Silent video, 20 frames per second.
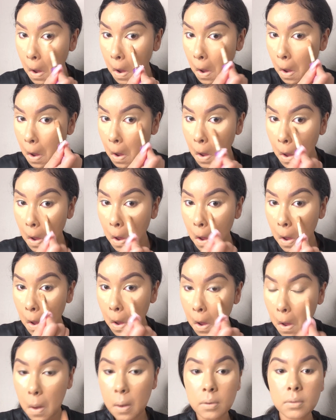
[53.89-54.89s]
give me that
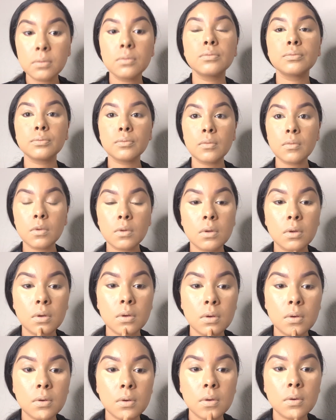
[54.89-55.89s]
brightness under my
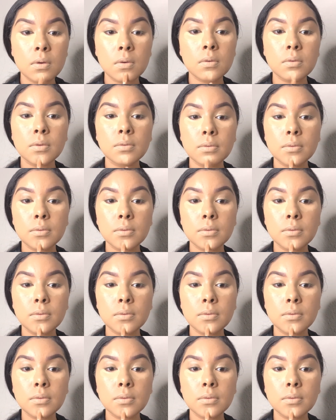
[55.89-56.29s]
eye,